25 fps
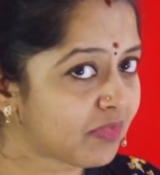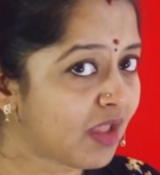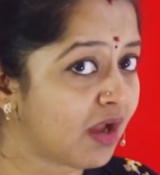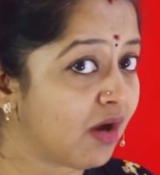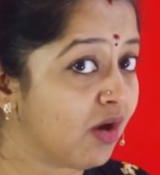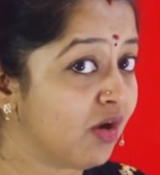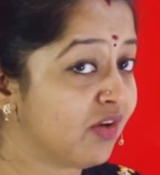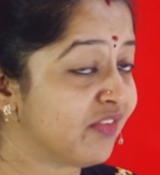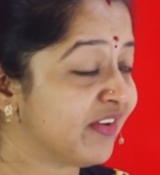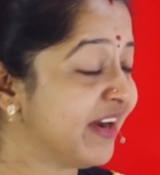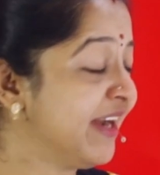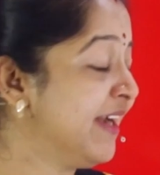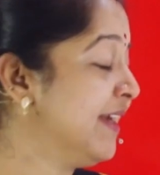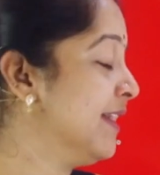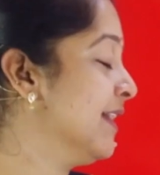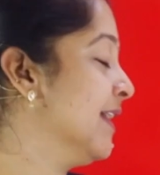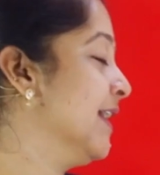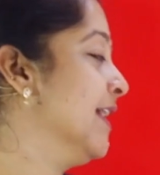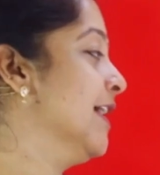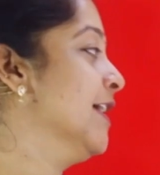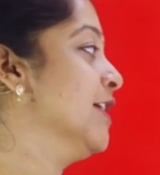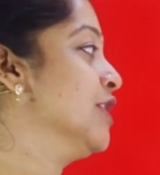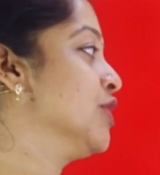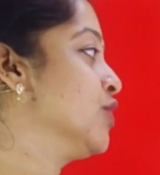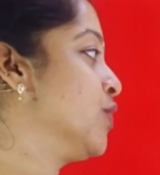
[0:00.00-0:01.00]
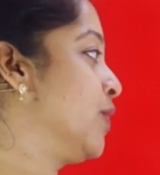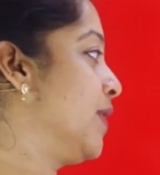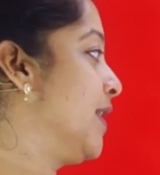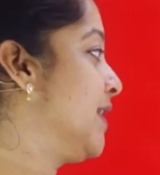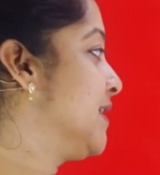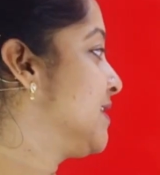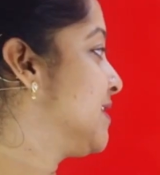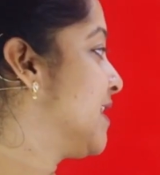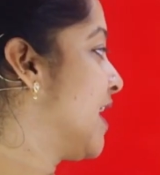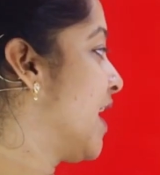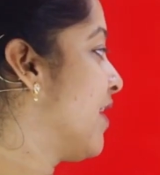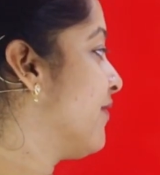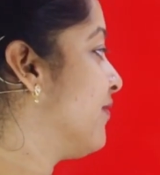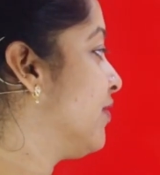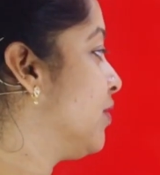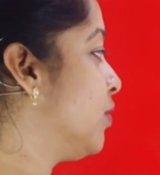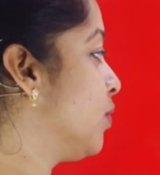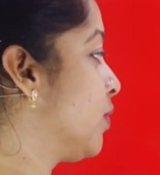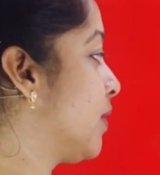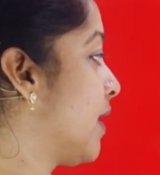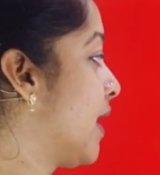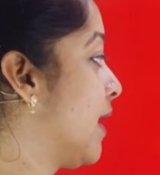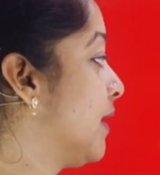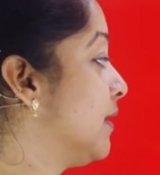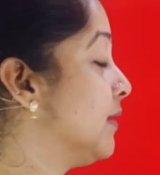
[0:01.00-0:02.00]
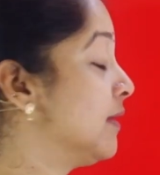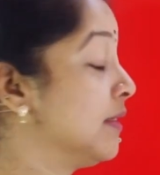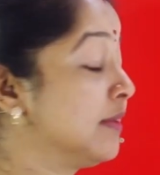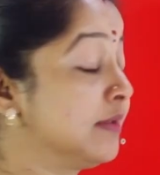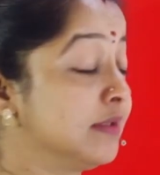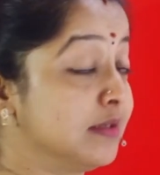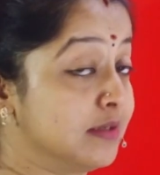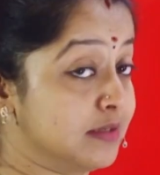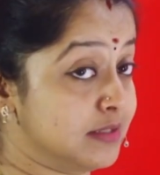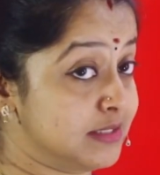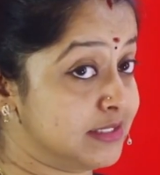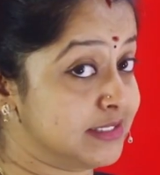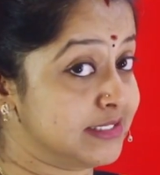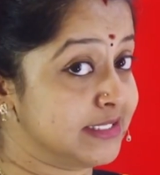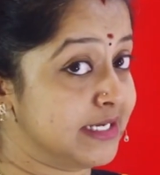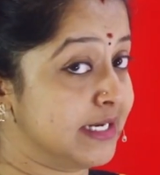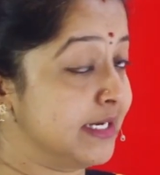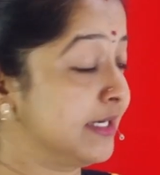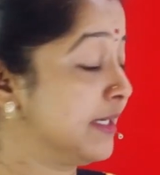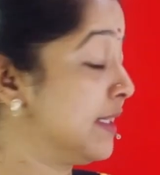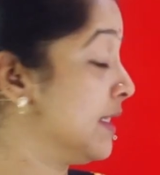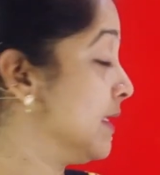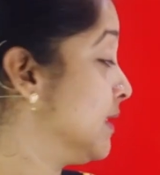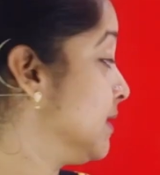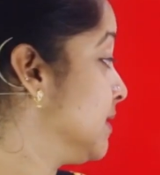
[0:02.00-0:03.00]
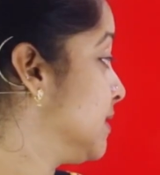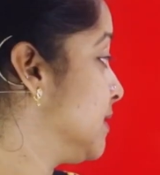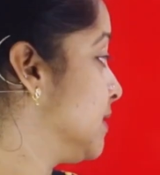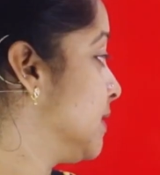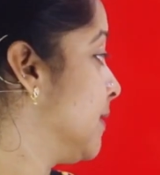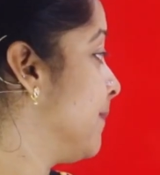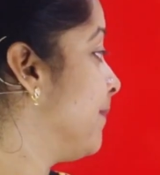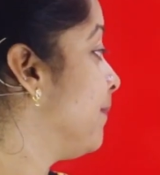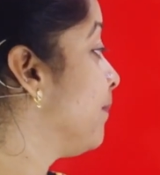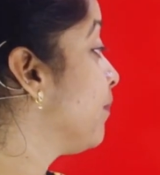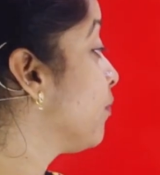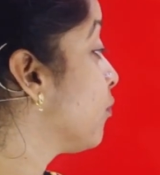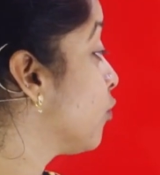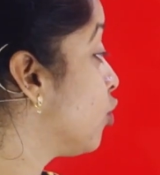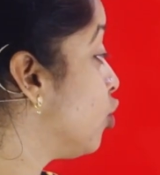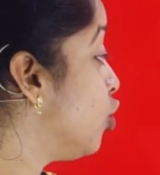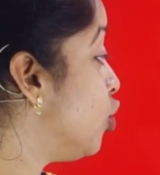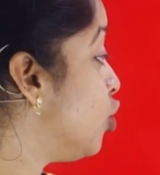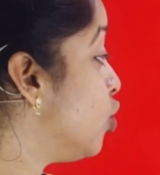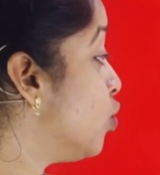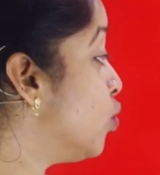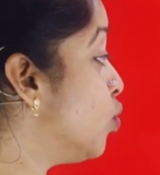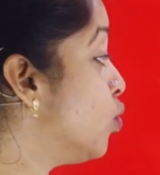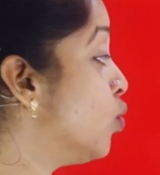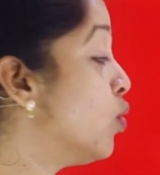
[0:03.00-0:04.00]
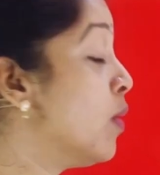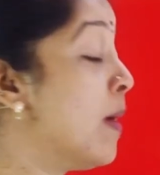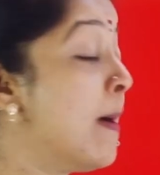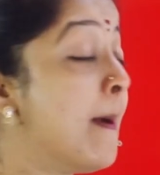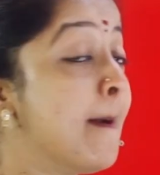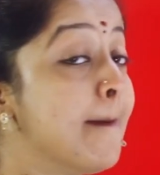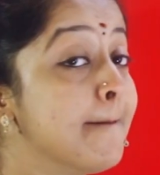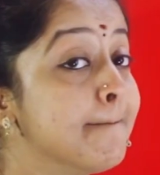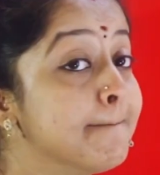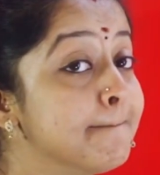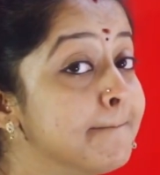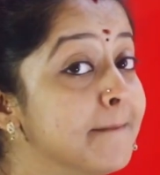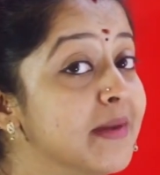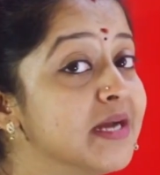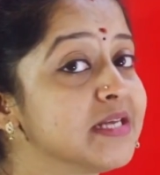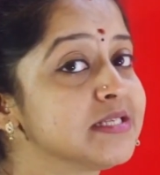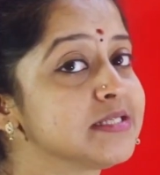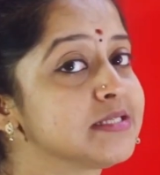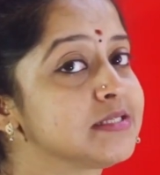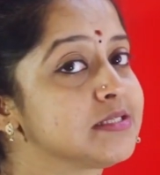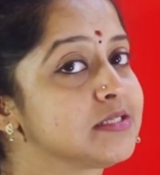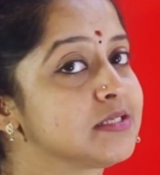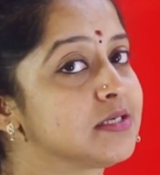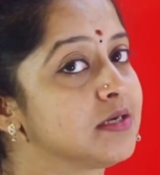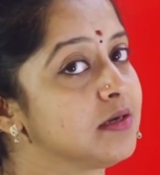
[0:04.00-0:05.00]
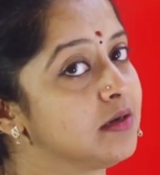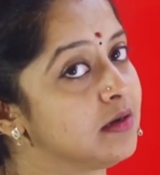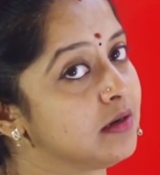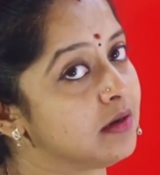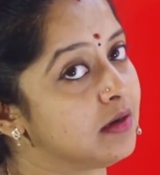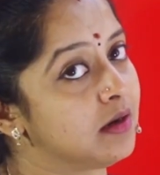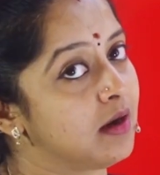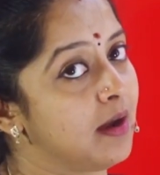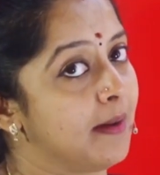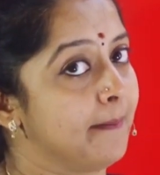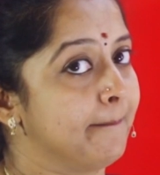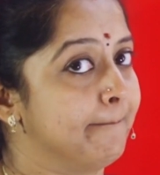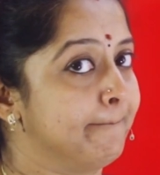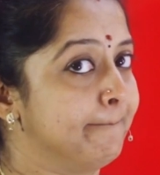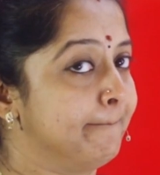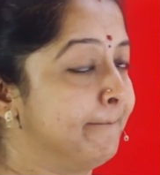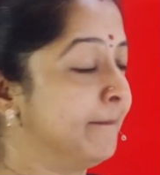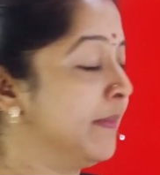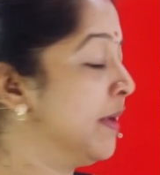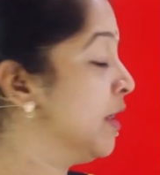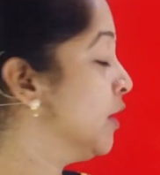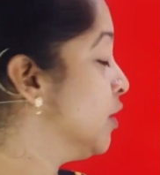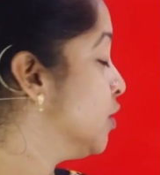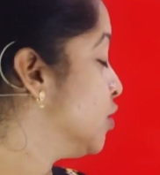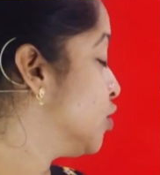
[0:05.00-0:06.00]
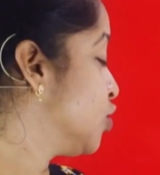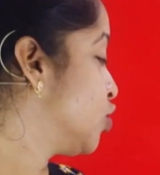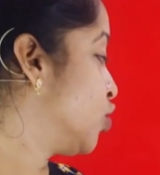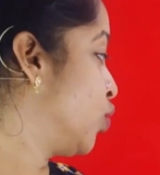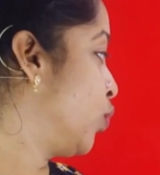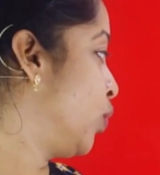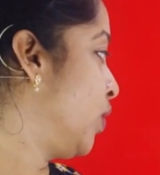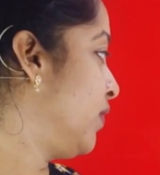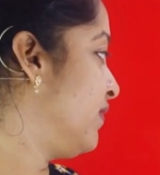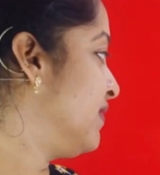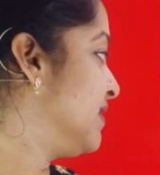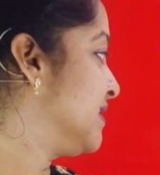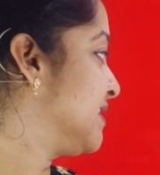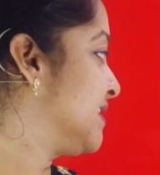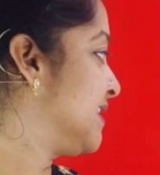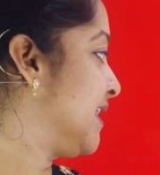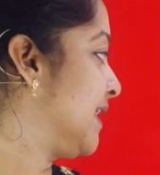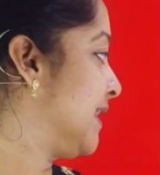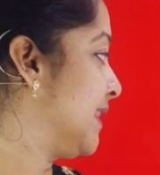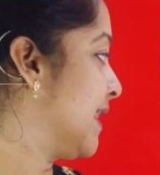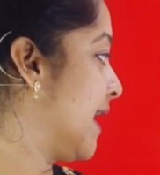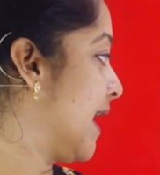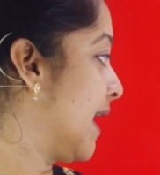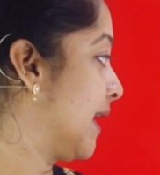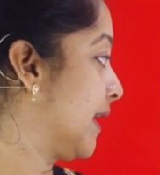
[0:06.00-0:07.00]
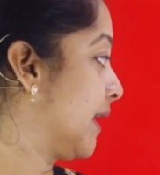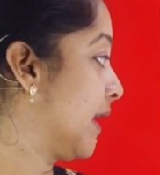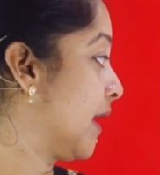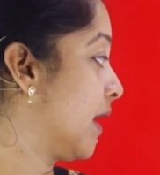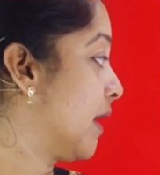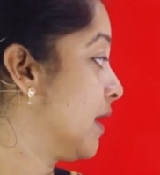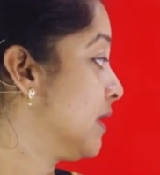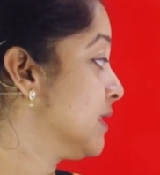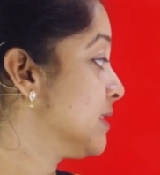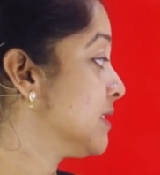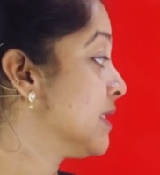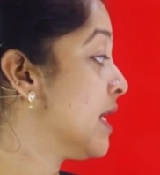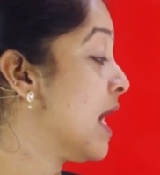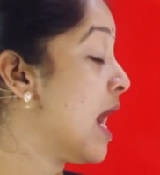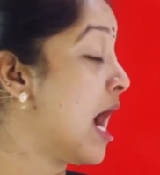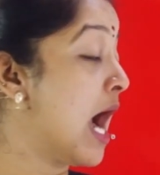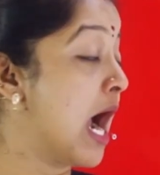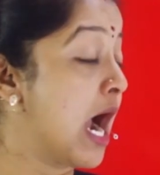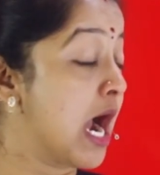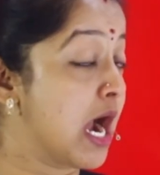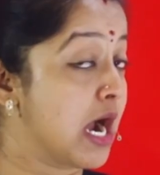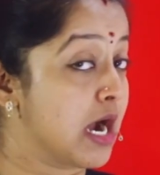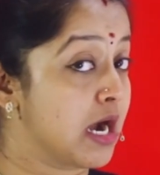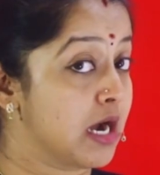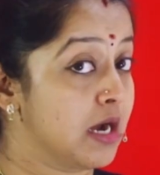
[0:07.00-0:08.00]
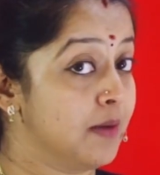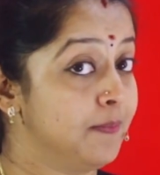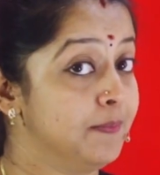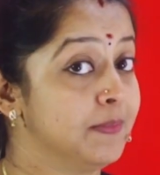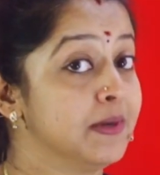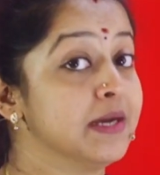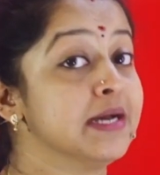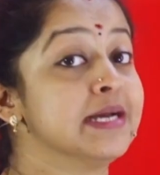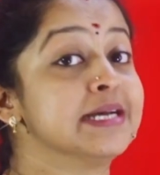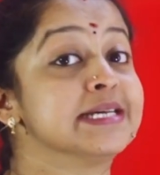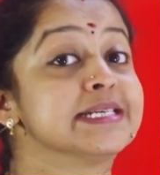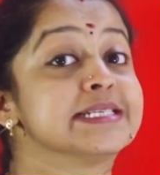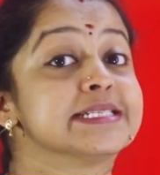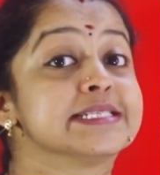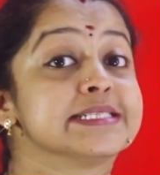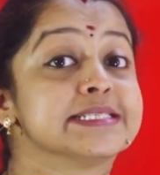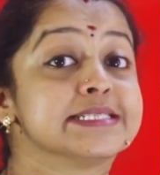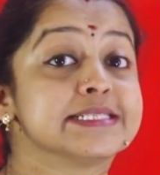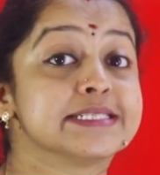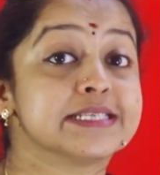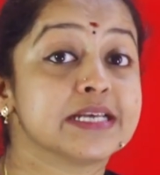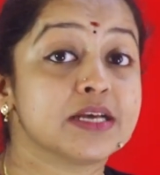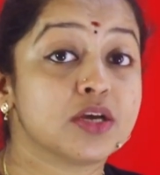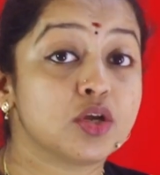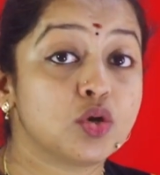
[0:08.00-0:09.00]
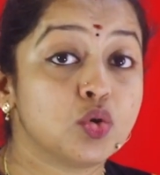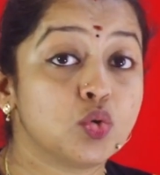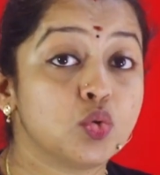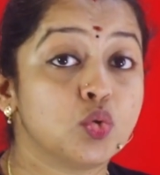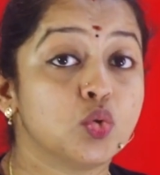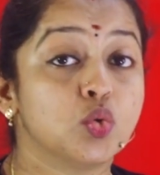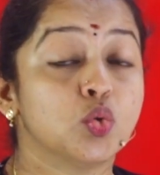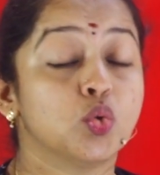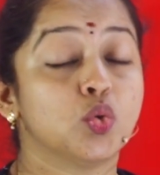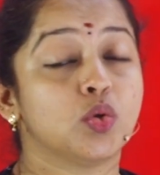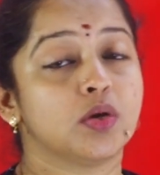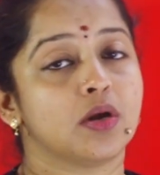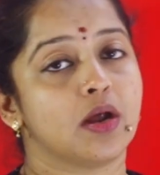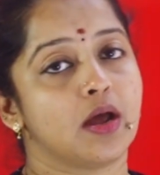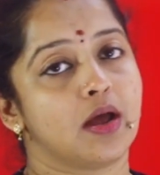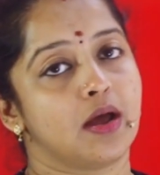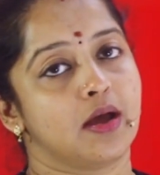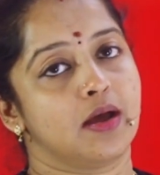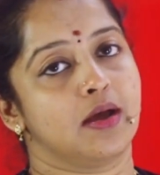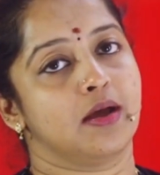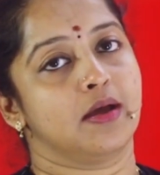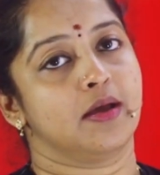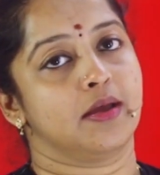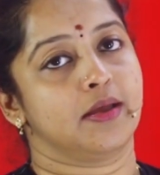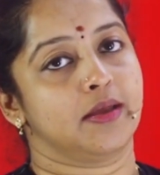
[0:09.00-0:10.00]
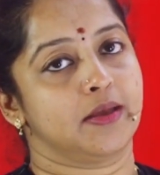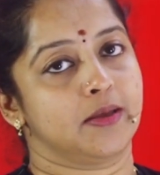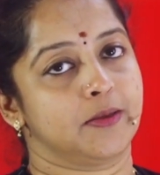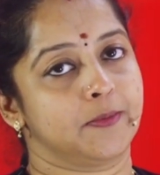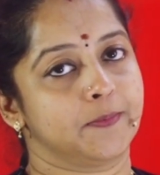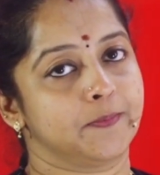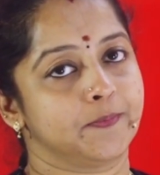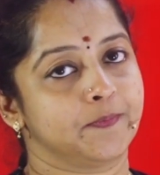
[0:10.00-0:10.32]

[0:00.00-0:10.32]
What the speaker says: All right. So let's have a look at the third sentence. You must come. So we will say that as aap zarur aaye.